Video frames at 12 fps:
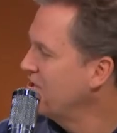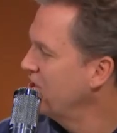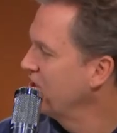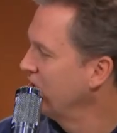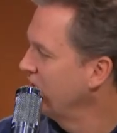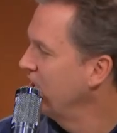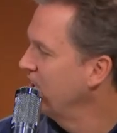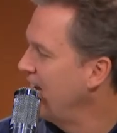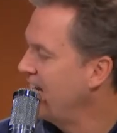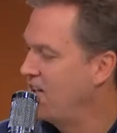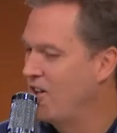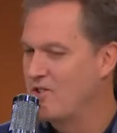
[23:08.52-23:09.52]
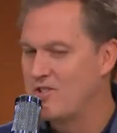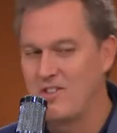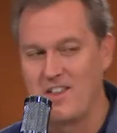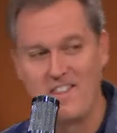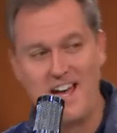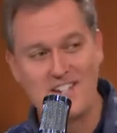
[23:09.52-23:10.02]
It should look a lot
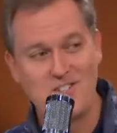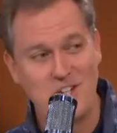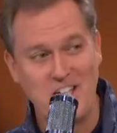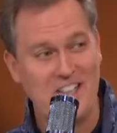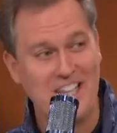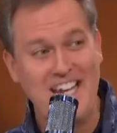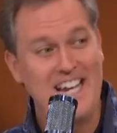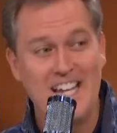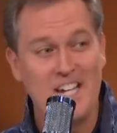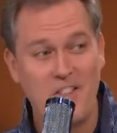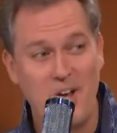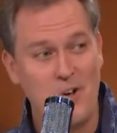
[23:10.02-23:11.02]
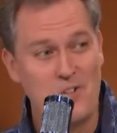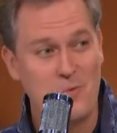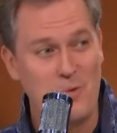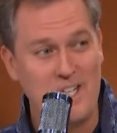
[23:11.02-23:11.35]
closer than that. So you lean into those.